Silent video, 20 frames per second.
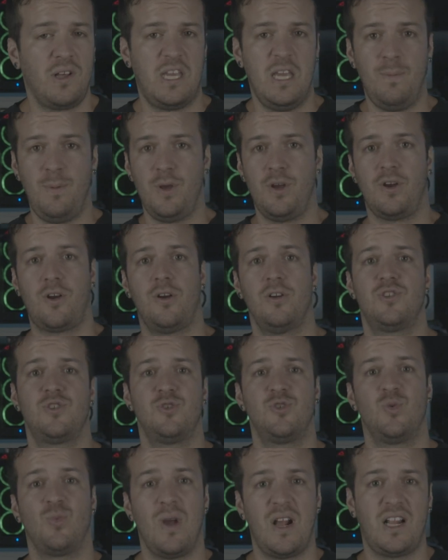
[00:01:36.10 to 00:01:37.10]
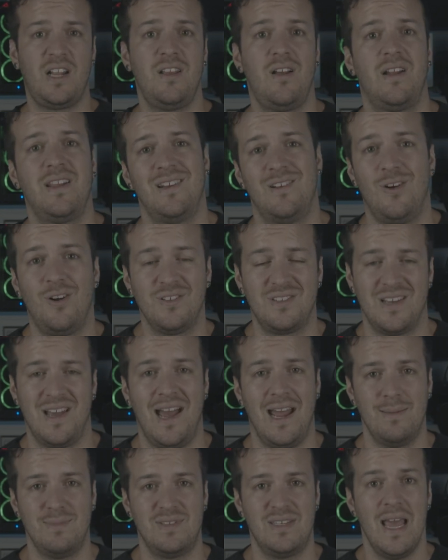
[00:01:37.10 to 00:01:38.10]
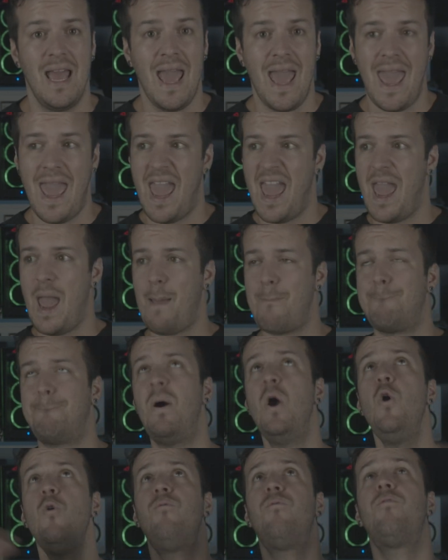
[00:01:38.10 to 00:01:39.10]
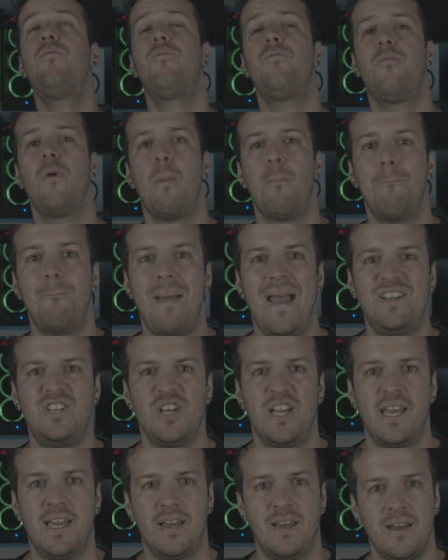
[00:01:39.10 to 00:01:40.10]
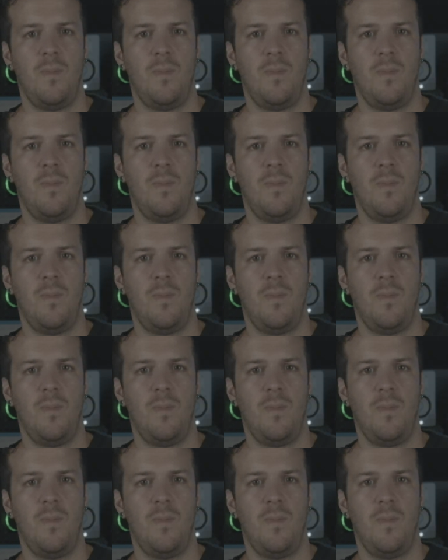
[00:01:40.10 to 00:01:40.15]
keeping your cursor directly on it at all times. And poof, magic.